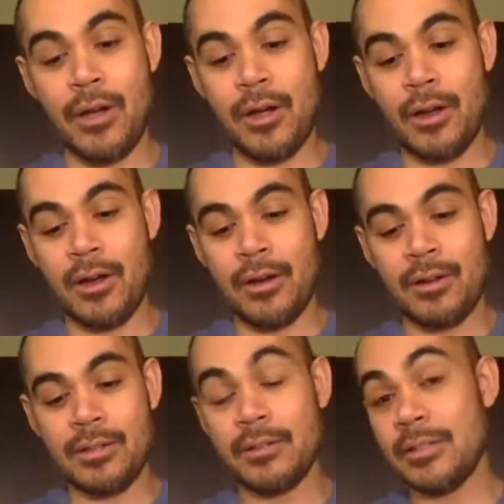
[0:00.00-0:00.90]

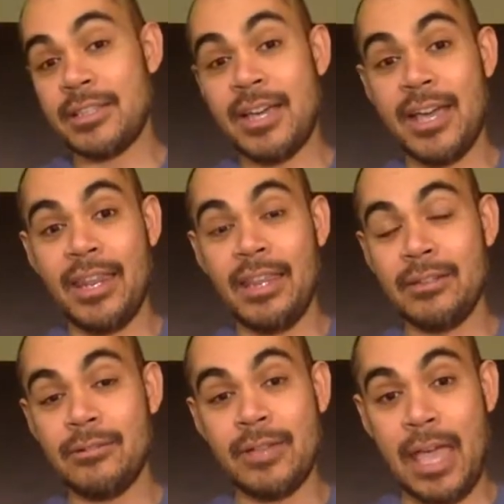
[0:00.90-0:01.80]
are tiny
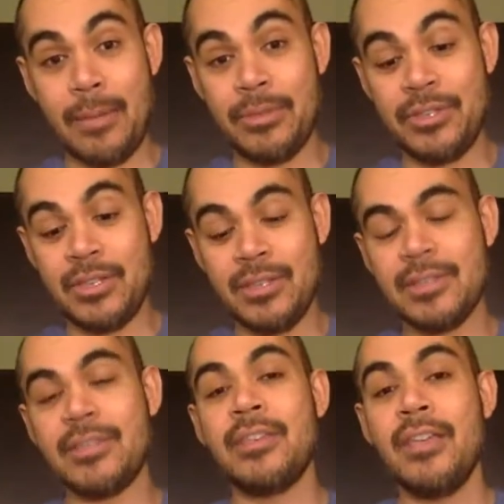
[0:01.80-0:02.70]
little
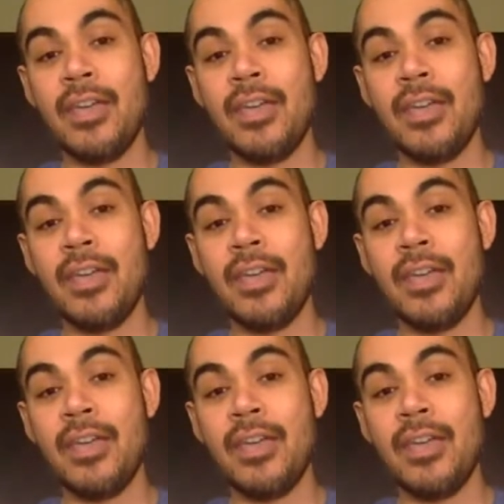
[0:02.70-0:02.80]
cabbages.